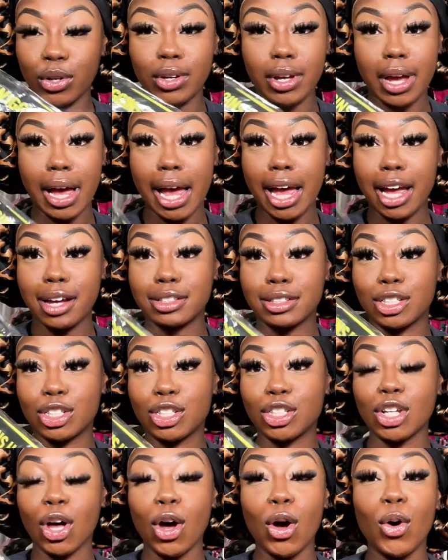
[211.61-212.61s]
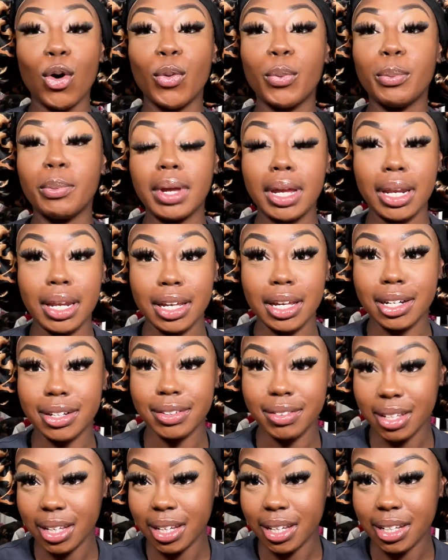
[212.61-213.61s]
Y'all have so many
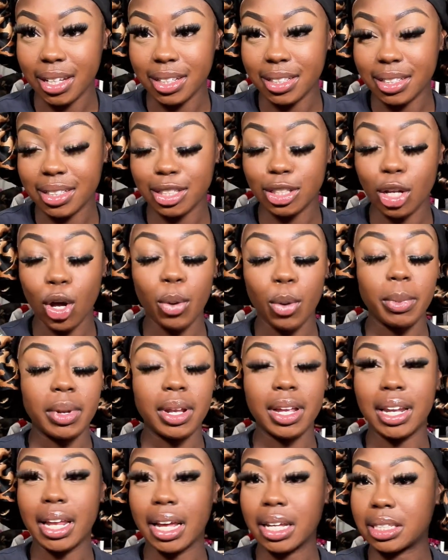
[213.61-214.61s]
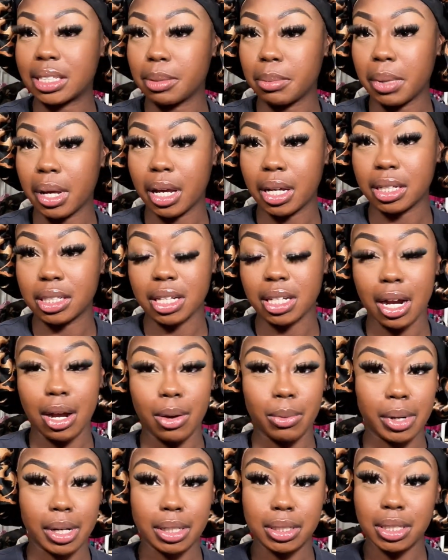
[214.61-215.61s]
of these, so many elastic bands, y'all.
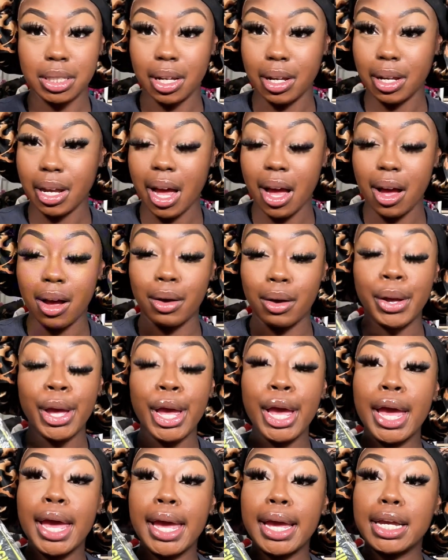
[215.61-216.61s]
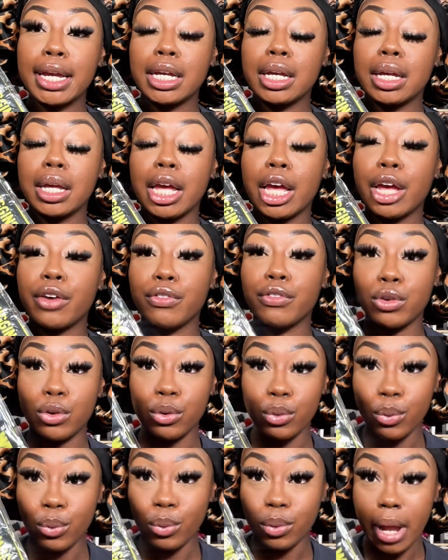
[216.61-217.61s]
When I tell y'all, if
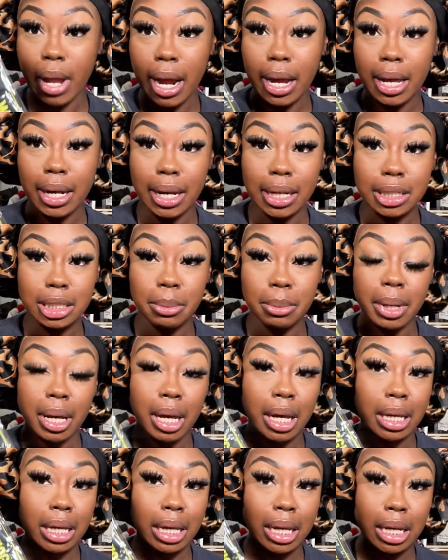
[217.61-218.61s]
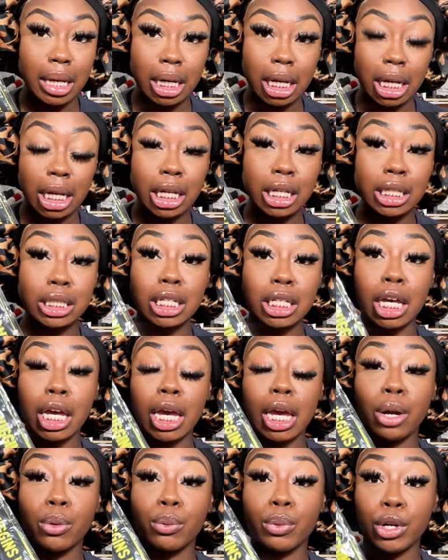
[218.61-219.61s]
you like elastic band, get these
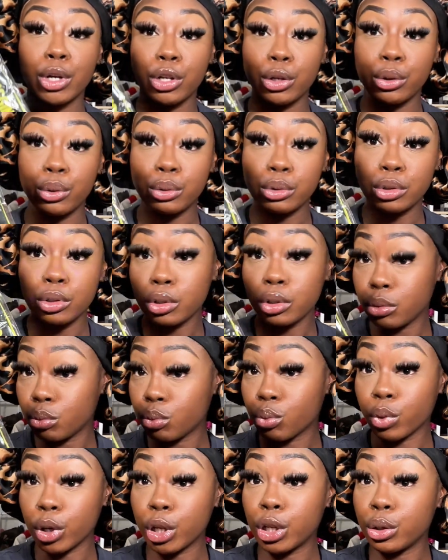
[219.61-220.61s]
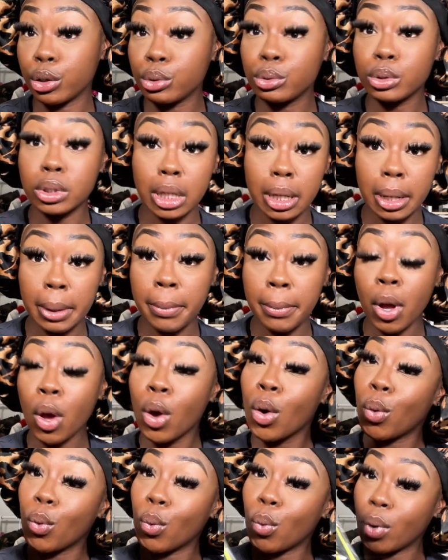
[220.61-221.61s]
and reuse it, reuse them.
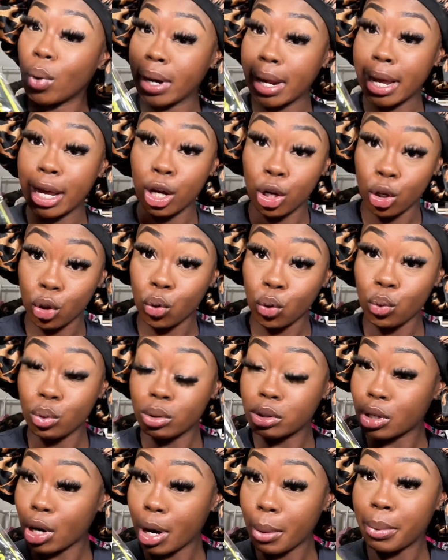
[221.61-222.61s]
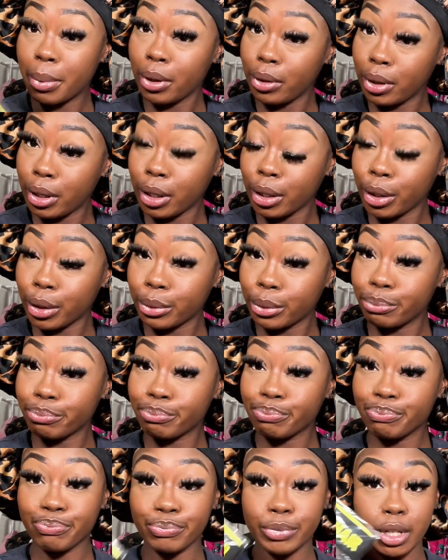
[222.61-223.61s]
When that glue start building up,
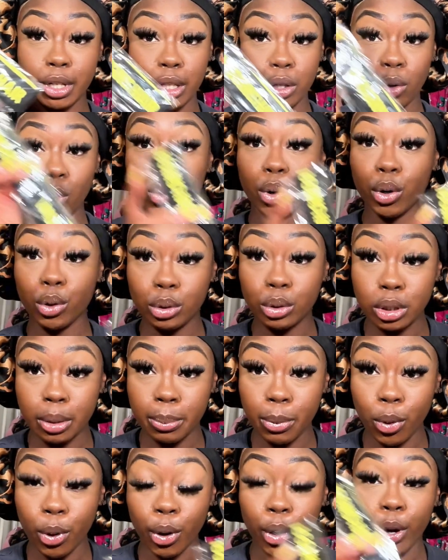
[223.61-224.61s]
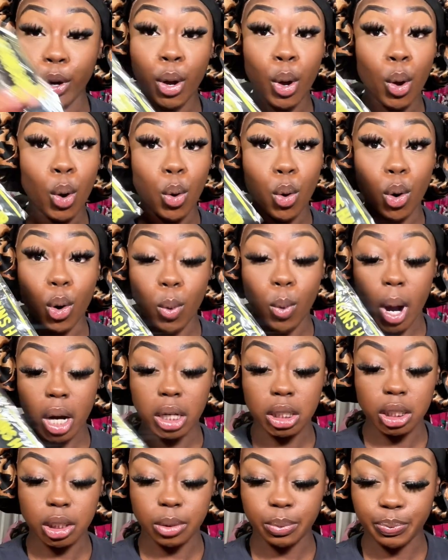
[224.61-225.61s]
either order you some more or
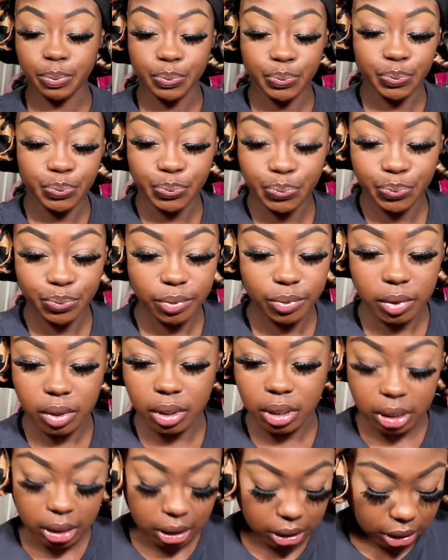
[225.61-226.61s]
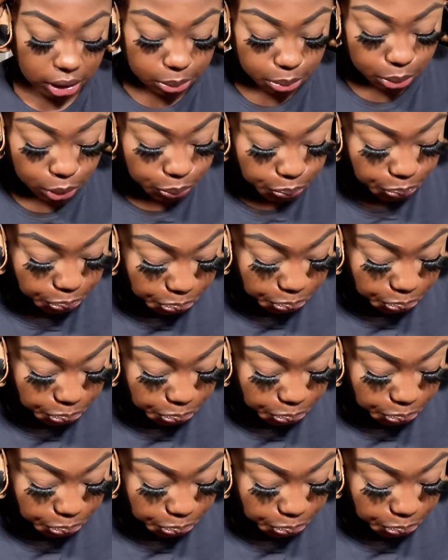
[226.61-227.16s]
wash them. Is there something?